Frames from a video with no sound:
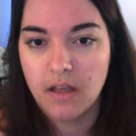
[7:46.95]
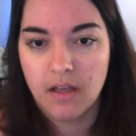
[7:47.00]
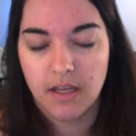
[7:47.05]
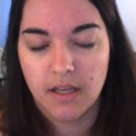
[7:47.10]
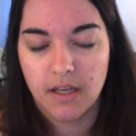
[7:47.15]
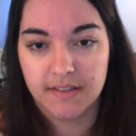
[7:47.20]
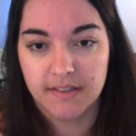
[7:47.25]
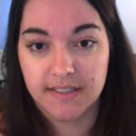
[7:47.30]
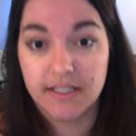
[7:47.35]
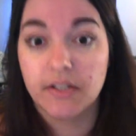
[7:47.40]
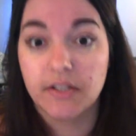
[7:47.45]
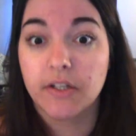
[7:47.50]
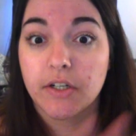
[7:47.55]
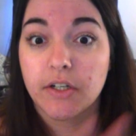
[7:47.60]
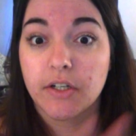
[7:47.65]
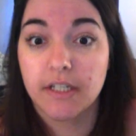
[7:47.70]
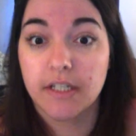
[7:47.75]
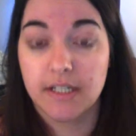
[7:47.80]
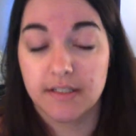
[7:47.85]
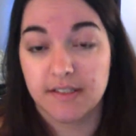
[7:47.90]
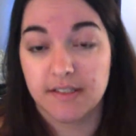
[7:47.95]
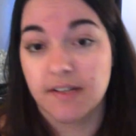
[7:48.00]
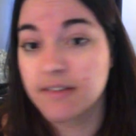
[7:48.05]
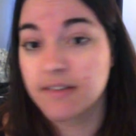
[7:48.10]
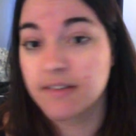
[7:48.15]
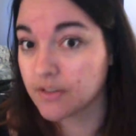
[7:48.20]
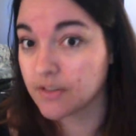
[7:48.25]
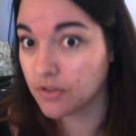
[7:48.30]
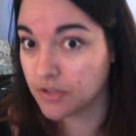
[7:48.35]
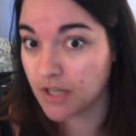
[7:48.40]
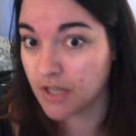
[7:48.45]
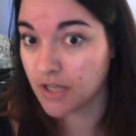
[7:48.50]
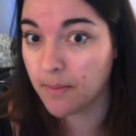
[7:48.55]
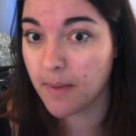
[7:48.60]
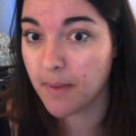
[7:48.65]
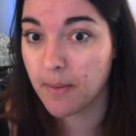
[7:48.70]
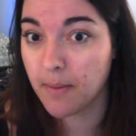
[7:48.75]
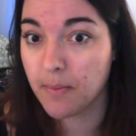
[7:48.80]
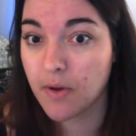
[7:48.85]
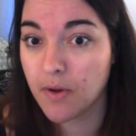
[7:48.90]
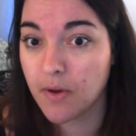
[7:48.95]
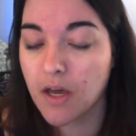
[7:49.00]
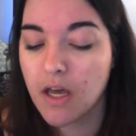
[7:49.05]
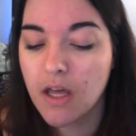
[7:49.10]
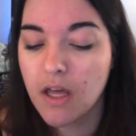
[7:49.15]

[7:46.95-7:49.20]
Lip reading: concealer. It is considered done in my book.